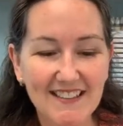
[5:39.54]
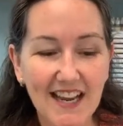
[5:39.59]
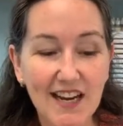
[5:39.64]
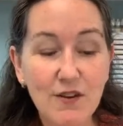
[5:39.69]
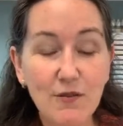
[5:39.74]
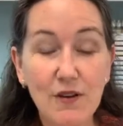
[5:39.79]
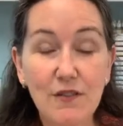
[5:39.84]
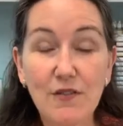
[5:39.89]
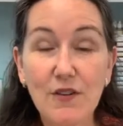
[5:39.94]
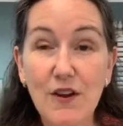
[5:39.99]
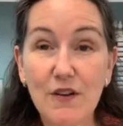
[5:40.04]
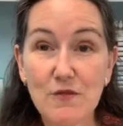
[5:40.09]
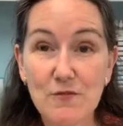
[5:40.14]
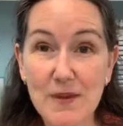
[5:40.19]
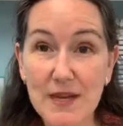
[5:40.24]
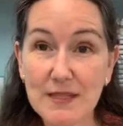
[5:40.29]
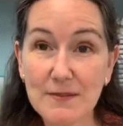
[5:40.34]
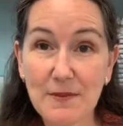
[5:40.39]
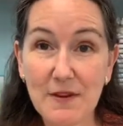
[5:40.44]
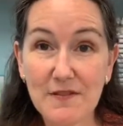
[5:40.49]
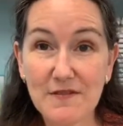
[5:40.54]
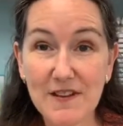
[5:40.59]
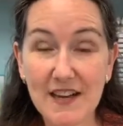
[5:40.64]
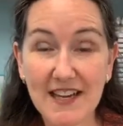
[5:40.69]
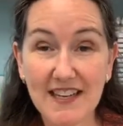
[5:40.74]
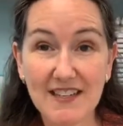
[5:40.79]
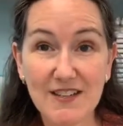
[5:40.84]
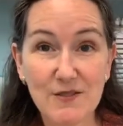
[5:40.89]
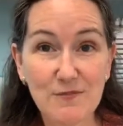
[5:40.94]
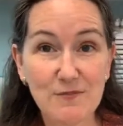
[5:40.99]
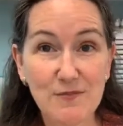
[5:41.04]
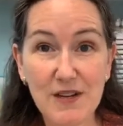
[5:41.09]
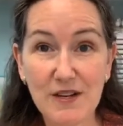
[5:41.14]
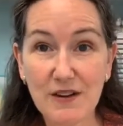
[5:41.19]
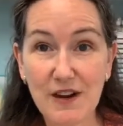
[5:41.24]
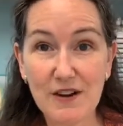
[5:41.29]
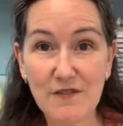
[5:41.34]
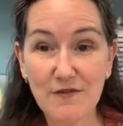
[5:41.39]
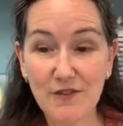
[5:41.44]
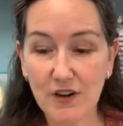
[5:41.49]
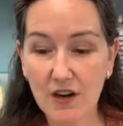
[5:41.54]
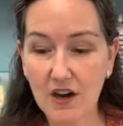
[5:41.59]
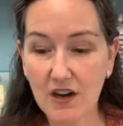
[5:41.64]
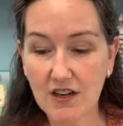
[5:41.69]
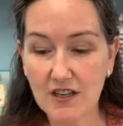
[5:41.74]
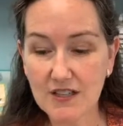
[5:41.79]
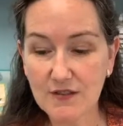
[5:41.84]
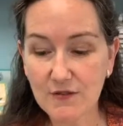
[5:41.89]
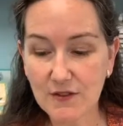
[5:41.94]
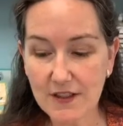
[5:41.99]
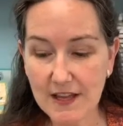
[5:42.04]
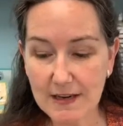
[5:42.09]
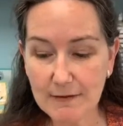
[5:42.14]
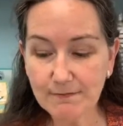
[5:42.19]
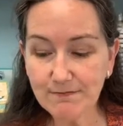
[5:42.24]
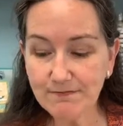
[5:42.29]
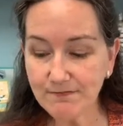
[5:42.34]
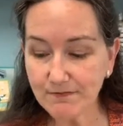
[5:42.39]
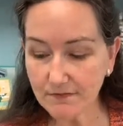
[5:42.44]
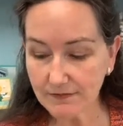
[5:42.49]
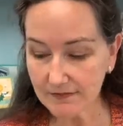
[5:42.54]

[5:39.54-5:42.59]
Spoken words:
anyway, if you have a baseball fan, it'd be great for cards for them.